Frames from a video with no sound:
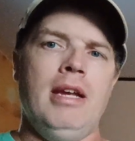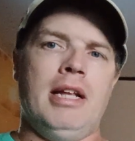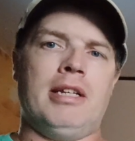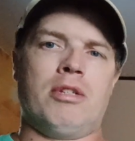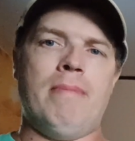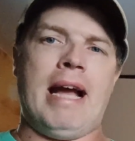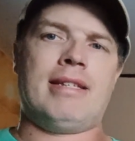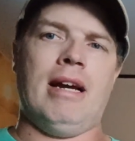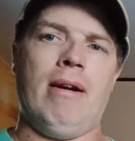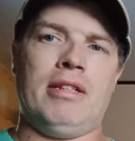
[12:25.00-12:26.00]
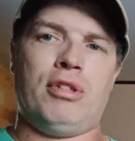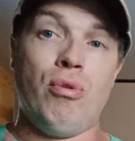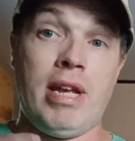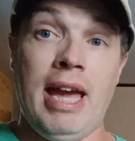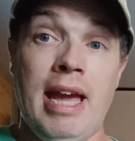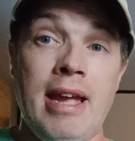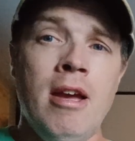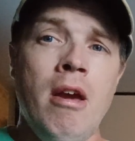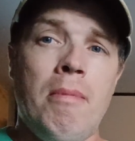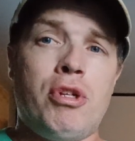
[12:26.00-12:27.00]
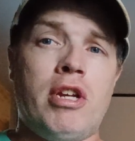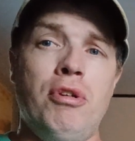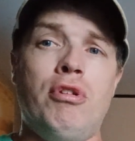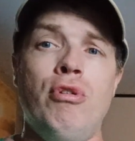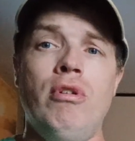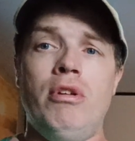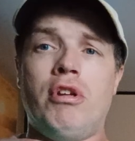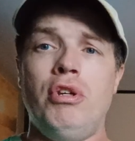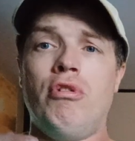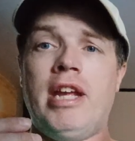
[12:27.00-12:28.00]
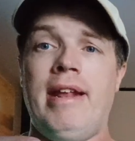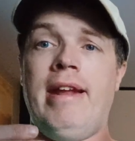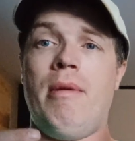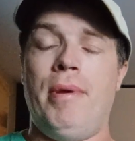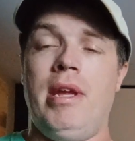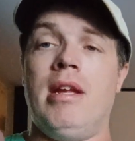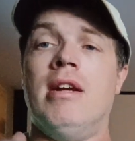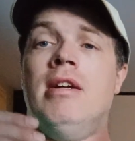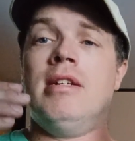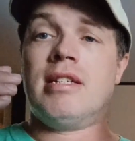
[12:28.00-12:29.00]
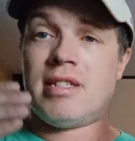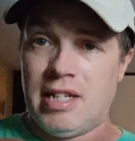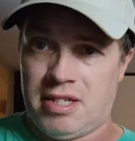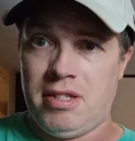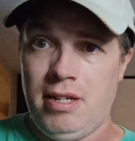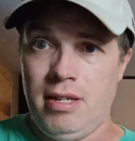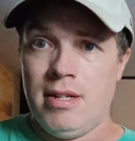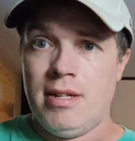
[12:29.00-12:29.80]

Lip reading: It does max out at 2K, but you can do 1080p 60.